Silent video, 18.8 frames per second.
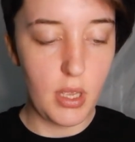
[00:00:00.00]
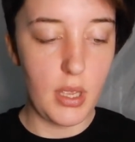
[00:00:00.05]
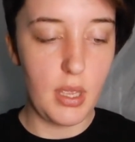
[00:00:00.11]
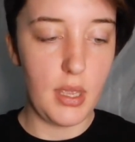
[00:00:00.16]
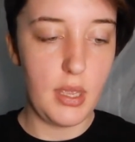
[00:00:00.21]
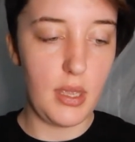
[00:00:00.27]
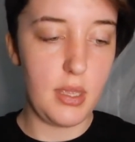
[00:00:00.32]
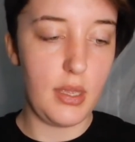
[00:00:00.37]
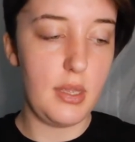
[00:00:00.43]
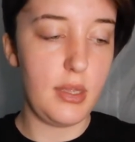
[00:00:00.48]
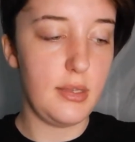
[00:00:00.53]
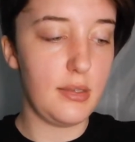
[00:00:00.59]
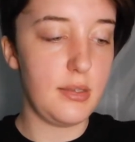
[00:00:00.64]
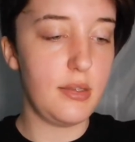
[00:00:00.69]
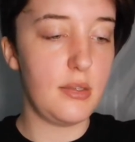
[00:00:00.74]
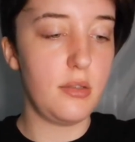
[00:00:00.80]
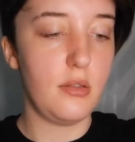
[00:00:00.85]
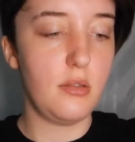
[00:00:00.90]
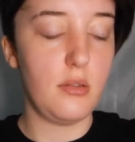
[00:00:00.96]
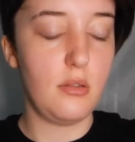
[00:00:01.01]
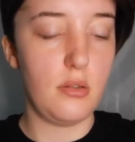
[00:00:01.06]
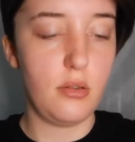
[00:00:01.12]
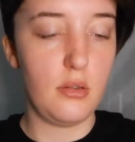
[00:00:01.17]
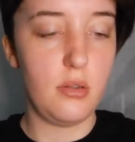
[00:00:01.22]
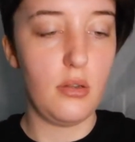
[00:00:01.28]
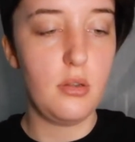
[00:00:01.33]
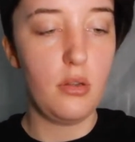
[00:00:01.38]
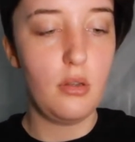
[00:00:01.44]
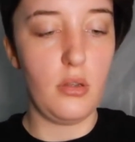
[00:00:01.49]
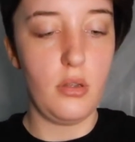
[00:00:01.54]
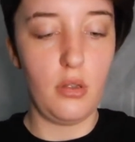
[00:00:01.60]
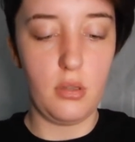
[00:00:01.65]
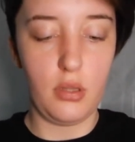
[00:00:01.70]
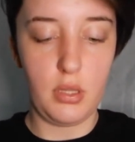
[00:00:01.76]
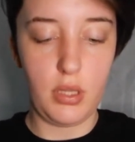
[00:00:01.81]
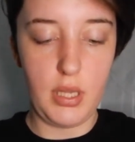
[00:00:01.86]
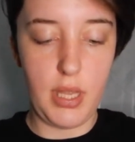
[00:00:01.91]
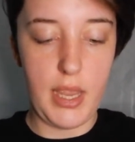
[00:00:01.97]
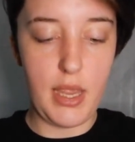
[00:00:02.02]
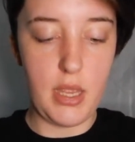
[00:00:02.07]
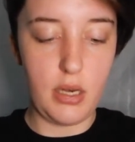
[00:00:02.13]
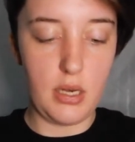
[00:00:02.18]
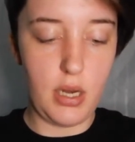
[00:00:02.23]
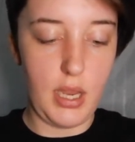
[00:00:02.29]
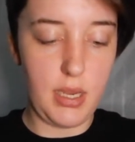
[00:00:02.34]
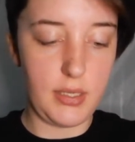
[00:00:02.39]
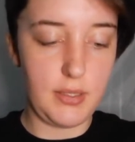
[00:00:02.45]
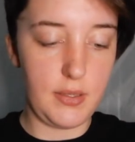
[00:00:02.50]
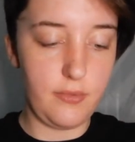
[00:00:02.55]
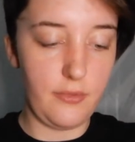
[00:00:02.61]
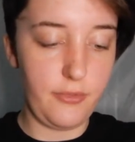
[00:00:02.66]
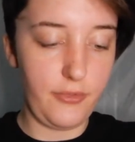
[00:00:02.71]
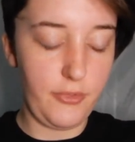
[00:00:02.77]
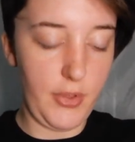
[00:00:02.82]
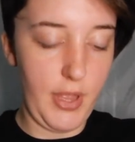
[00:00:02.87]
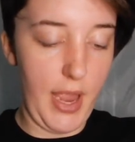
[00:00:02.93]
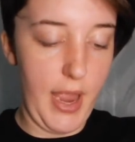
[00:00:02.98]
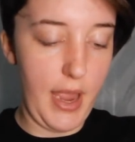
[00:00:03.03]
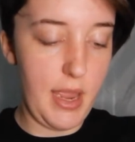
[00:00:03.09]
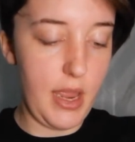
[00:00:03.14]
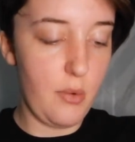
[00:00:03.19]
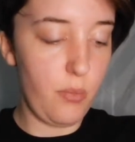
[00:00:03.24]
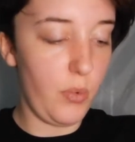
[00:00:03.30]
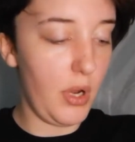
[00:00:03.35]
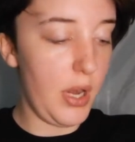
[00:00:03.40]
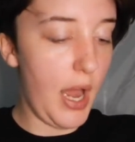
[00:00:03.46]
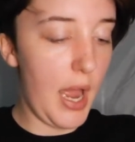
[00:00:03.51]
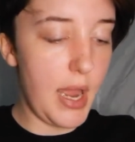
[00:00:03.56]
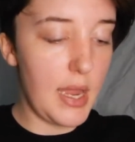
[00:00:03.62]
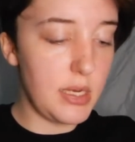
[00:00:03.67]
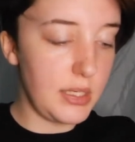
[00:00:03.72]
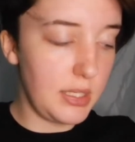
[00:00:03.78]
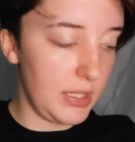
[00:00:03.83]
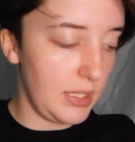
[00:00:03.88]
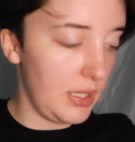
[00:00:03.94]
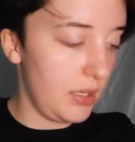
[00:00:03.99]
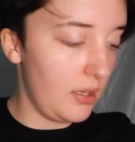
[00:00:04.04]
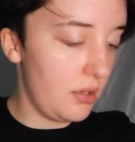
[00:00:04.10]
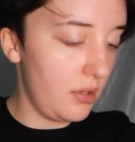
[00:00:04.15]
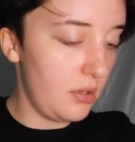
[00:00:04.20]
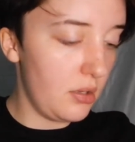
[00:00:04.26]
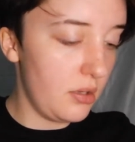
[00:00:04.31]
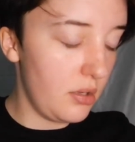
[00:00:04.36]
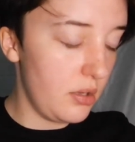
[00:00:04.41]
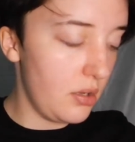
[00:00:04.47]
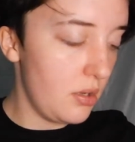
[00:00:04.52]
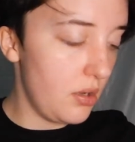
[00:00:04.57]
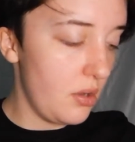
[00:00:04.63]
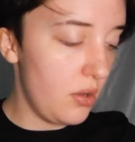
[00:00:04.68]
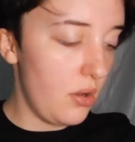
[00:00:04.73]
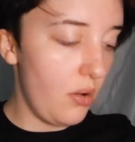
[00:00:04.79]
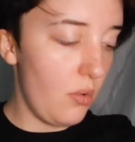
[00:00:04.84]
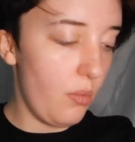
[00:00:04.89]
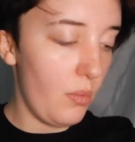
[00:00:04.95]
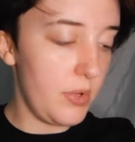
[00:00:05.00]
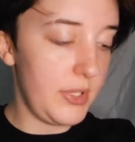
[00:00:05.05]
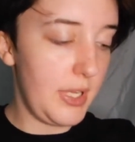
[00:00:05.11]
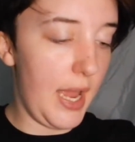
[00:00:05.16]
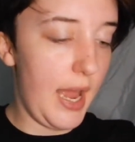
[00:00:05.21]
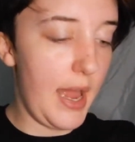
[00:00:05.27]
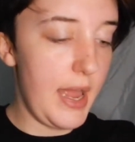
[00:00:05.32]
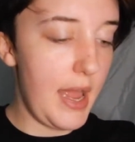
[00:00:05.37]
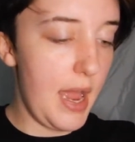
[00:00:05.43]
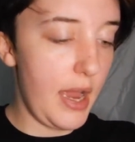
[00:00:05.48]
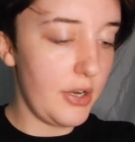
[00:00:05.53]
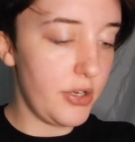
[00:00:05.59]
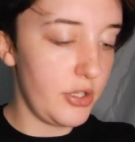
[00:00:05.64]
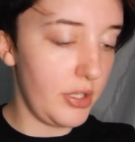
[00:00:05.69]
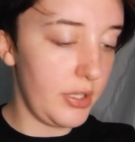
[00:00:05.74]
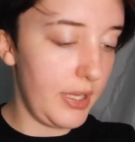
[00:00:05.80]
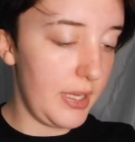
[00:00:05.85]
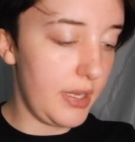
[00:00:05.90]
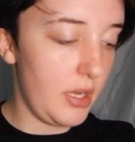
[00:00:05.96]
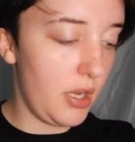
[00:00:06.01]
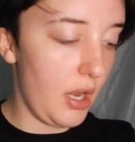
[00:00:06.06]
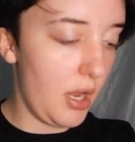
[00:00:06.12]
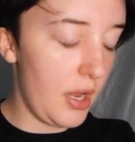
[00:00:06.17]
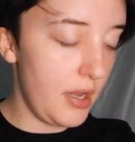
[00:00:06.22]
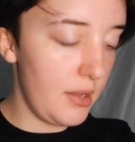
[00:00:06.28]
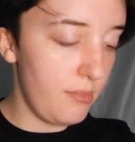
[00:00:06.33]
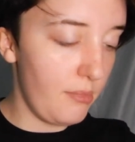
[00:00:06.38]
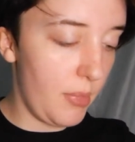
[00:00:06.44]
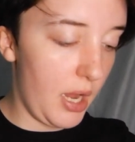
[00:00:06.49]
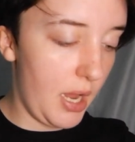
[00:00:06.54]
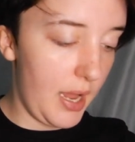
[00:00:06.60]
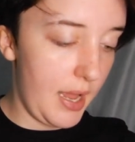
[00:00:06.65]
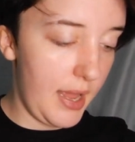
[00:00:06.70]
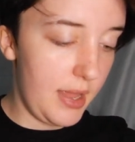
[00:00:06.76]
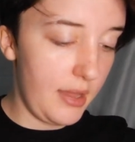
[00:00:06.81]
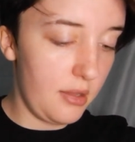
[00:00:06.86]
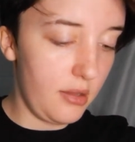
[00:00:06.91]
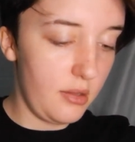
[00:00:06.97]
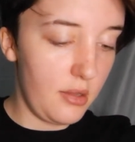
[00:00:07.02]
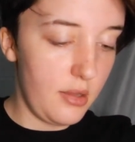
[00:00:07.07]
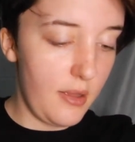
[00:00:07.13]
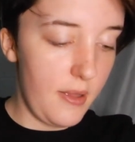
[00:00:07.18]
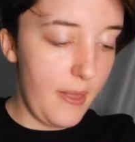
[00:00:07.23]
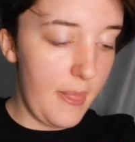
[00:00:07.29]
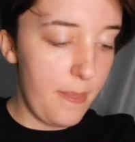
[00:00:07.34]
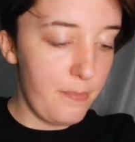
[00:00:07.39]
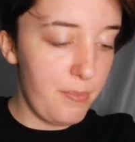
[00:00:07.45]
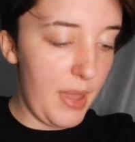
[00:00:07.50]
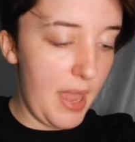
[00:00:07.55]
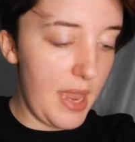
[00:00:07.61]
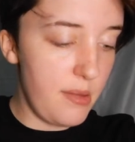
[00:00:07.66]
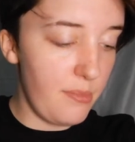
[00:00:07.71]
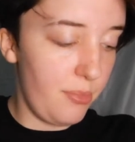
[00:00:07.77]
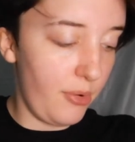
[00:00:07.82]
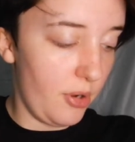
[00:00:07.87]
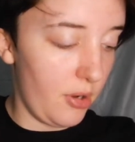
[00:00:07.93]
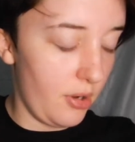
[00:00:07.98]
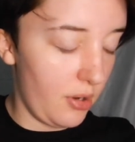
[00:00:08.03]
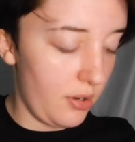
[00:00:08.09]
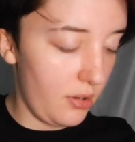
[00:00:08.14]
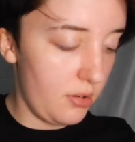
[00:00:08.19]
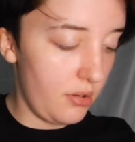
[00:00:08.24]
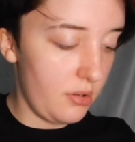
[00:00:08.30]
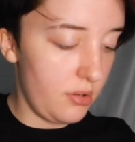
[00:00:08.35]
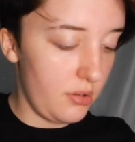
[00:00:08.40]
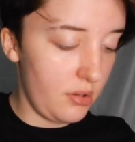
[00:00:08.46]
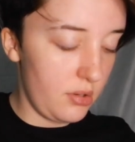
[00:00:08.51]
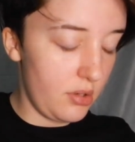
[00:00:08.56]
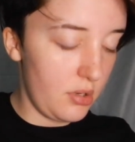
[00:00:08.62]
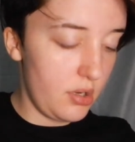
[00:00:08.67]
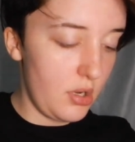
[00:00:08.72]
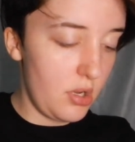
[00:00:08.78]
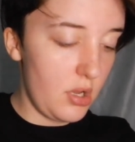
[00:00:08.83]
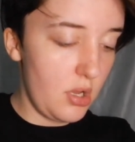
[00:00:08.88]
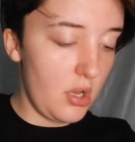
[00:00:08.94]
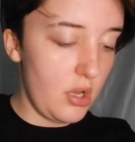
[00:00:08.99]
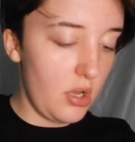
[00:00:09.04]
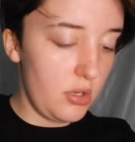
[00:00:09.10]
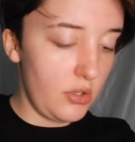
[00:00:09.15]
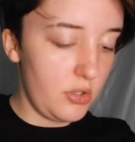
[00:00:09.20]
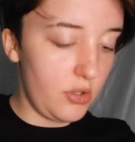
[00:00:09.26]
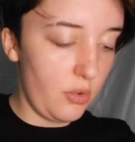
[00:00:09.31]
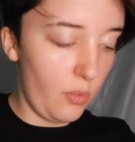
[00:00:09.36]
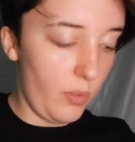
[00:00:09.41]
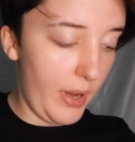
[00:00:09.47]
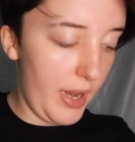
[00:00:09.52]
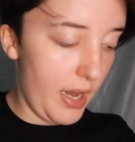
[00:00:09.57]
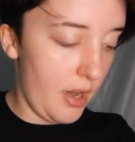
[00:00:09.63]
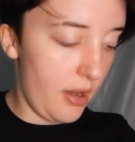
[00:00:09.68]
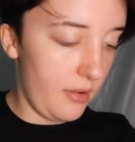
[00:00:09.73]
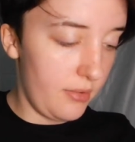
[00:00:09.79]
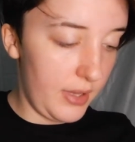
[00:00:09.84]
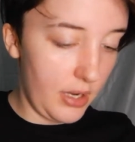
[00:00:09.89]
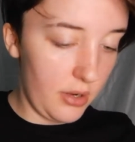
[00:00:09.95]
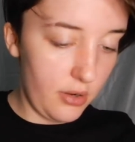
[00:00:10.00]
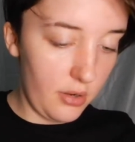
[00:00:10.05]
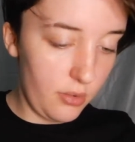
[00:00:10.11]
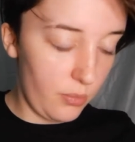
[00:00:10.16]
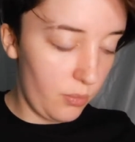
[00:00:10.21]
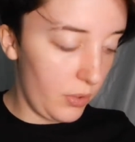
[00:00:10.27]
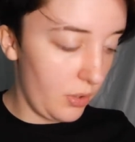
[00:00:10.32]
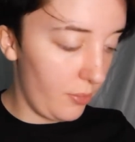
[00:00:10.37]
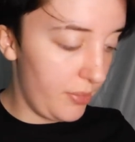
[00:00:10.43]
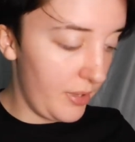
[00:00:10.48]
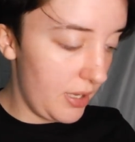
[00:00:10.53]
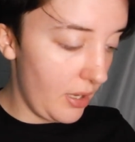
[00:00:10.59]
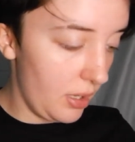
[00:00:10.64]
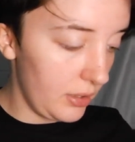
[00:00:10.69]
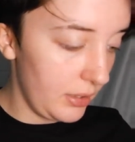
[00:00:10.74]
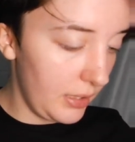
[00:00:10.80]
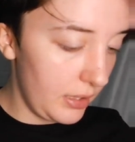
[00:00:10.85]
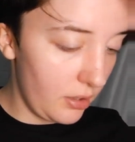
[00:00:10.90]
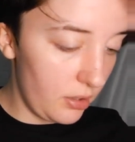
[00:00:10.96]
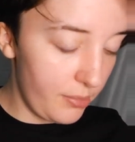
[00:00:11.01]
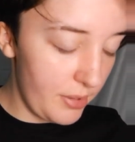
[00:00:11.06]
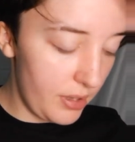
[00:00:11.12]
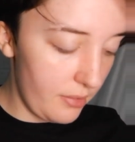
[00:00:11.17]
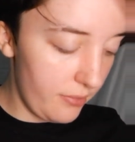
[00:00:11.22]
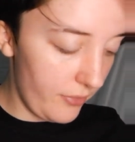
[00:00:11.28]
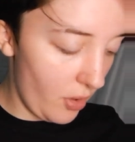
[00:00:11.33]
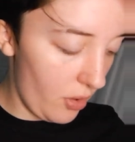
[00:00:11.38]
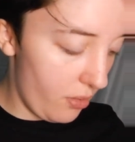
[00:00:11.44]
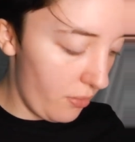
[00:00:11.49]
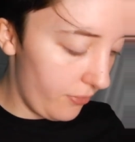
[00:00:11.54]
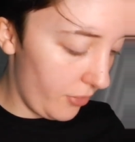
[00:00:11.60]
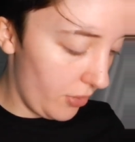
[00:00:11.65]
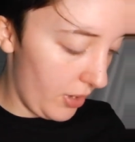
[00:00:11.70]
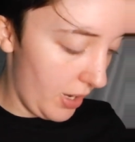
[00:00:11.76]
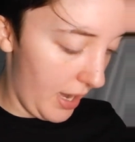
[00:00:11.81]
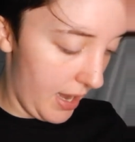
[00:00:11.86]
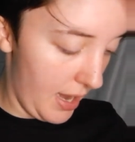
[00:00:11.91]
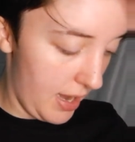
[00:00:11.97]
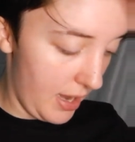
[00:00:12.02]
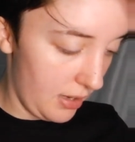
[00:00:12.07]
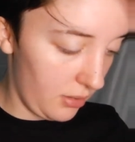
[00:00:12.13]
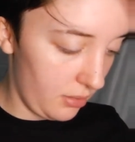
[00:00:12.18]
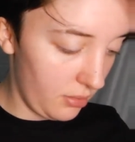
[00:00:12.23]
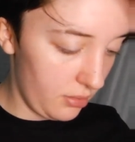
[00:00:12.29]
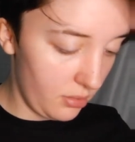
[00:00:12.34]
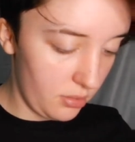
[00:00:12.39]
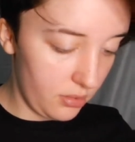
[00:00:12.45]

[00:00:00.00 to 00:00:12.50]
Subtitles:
is lay it nice and flat. And what I did was I actually cut my paper to where there will be a little bit of overhang,